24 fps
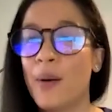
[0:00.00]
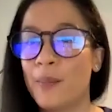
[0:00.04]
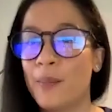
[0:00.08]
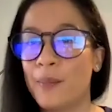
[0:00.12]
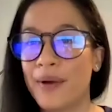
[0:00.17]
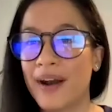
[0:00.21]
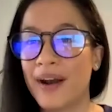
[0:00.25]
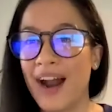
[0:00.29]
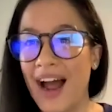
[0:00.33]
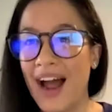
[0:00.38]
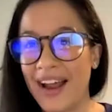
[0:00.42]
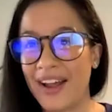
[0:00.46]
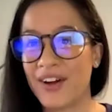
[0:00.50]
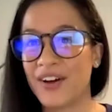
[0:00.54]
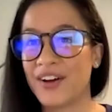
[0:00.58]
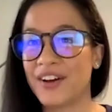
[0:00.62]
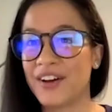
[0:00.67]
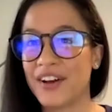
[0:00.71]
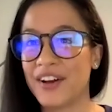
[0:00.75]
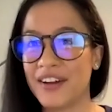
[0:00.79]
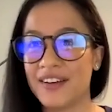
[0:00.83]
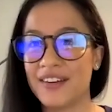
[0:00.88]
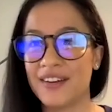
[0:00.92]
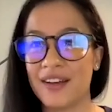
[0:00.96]
But I
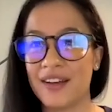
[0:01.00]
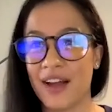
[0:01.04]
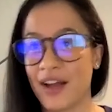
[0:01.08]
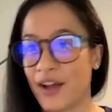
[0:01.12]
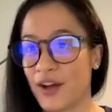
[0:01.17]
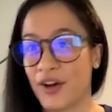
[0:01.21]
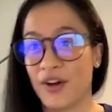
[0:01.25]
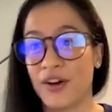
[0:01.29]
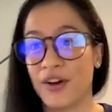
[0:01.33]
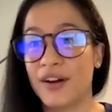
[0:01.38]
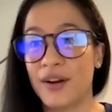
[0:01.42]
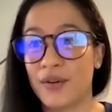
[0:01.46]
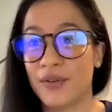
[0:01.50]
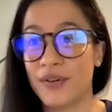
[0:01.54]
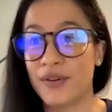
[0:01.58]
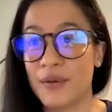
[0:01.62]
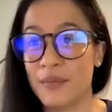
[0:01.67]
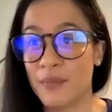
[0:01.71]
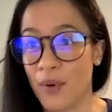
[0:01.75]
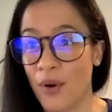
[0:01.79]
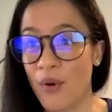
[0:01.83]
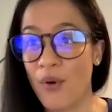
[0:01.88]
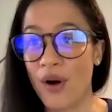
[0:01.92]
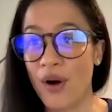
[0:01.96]
couldn't agree
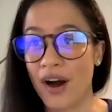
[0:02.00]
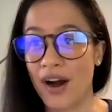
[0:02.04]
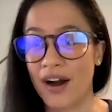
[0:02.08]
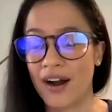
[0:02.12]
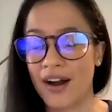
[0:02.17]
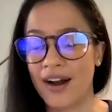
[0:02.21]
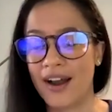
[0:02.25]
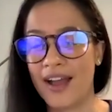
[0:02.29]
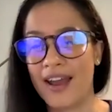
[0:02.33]
more.